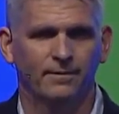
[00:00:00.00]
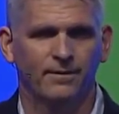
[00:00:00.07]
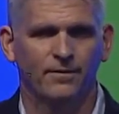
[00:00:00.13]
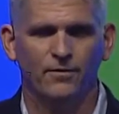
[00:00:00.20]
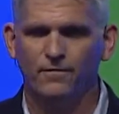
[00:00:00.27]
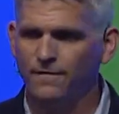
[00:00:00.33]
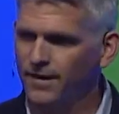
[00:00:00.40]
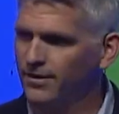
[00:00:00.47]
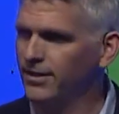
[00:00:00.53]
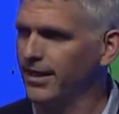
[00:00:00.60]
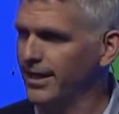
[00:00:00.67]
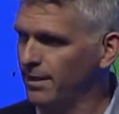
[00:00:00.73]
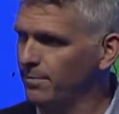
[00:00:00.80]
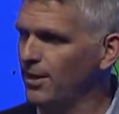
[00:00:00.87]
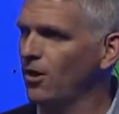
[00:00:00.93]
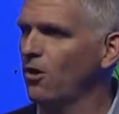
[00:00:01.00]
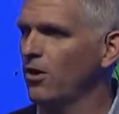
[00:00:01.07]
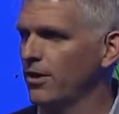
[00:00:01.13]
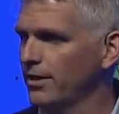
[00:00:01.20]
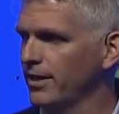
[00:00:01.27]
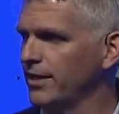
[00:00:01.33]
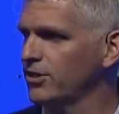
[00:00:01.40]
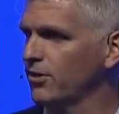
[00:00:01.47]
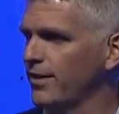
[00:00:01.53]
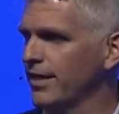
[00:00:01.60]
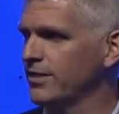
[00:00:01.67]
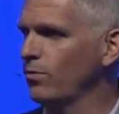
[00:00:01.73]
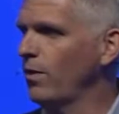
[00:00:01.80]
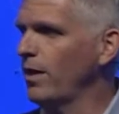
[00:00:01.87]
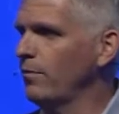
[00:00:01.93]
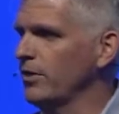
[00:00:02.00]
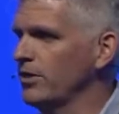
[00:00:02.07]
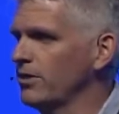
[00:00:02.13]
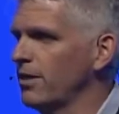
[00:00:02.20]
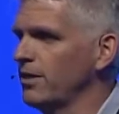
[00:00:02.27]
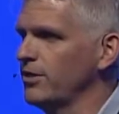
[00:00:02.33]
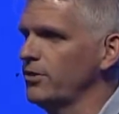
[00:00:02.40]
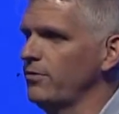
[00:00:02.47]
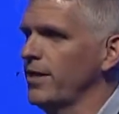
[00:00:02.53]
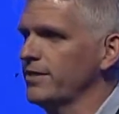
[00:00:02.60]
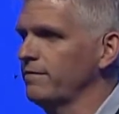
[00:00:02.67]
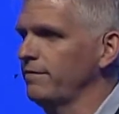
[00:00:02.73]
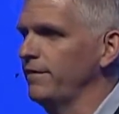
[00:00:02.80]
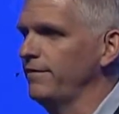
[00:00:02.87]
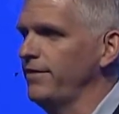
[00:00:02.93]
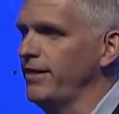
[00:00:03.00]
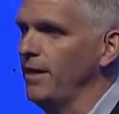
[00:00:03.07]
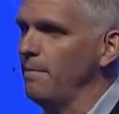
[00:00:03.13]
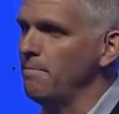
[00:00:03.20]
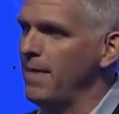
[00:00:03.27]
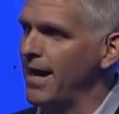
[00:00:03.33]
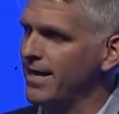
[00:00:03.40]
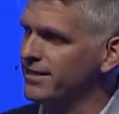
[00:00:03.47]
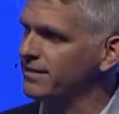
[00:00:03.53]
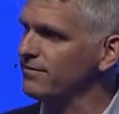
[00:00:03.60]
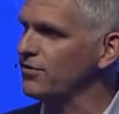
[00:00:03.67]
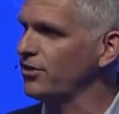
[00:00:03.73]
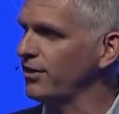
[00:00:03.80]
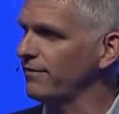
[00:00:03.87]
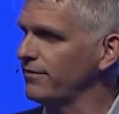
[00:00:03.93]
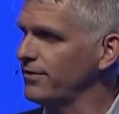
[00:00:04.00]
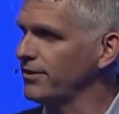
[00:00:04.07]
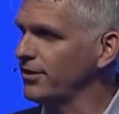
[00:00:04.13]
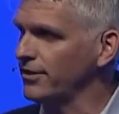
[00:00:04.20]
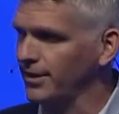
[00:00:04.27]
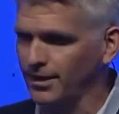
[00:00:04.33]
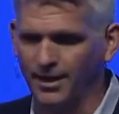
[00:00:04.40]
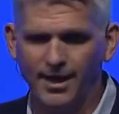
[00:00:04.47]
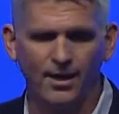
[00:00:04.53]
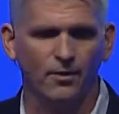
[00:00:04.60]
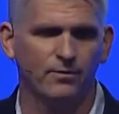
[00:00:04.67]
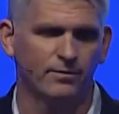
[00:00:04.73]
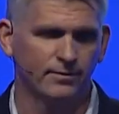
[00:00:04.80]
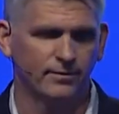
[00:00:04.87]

They can be hard. And so that's why we saw in 2015 a massive shift to the cloud.